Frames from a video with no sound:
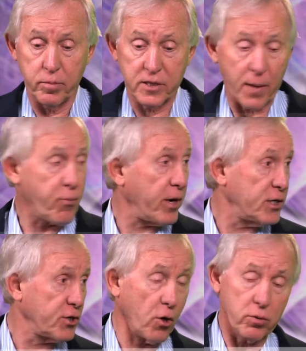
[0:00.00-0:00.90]
separated
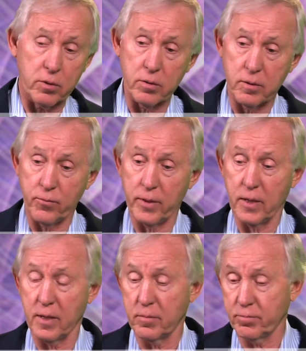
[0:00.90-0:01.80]
shoulder,
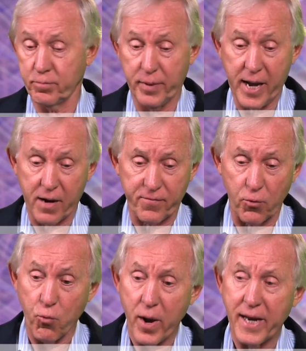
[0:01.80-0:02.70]
uh, be out
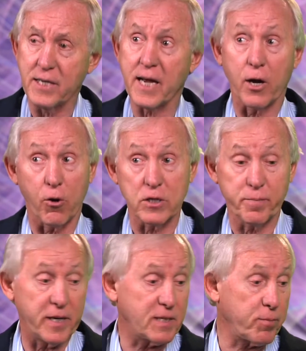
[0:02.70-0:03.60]
for weeks. That hurts
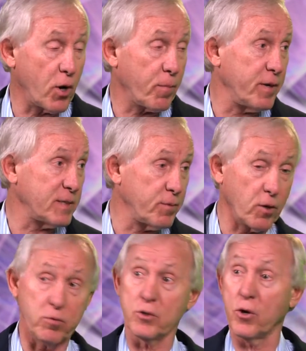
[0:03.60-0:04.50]
Pittsburgh. Pittsburgh
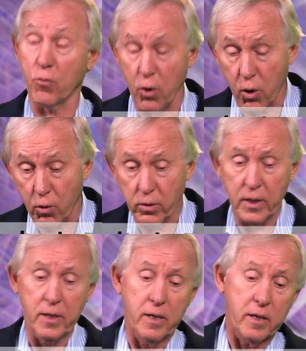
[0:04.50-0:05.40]
was on a roll.
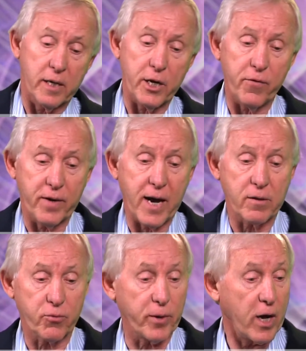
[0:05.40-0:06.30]
Then you've
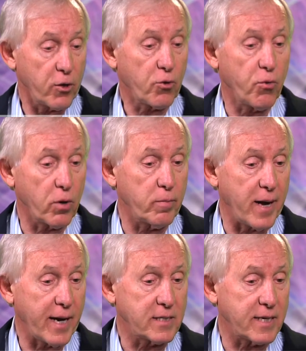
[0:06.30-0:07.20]
got three other
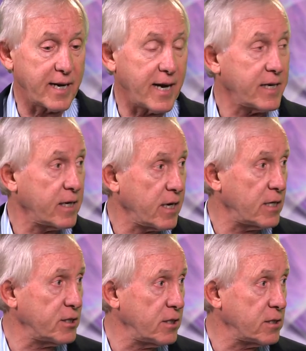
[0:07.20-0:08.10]
quarterbacks that got
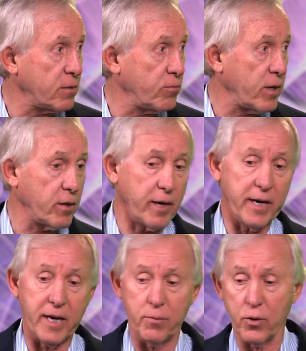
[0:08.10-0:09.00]
concussions, and whether
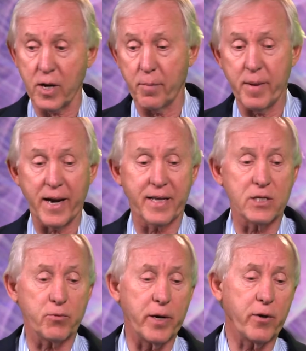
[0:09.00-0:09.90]
any of them will come back
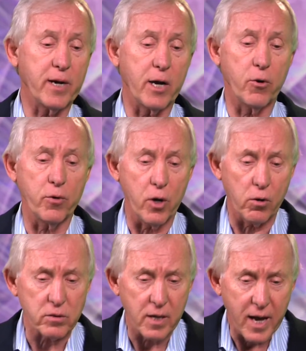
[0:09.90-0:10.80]
this week or not, who
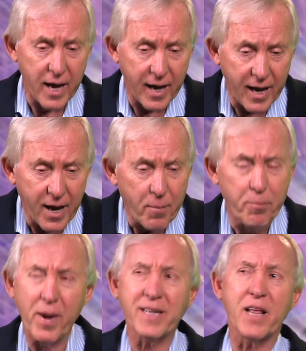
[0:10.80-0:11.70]
knows.
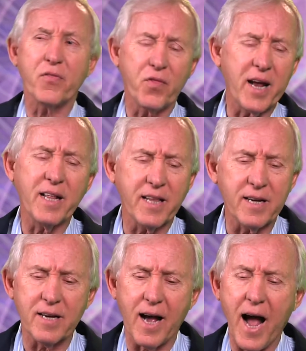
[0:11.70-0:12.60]
But the thing
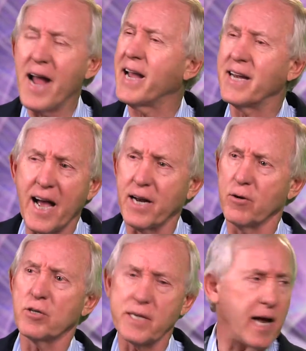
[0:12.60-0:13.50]
that I cannot
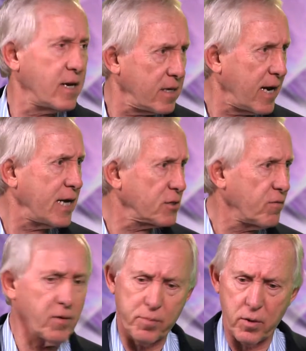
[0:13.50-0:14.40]
understand in the National
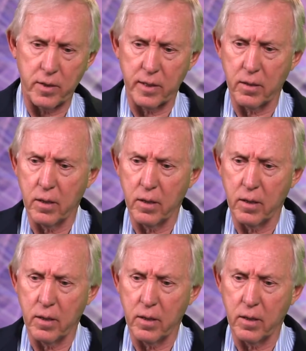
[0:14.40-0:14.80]
Football League,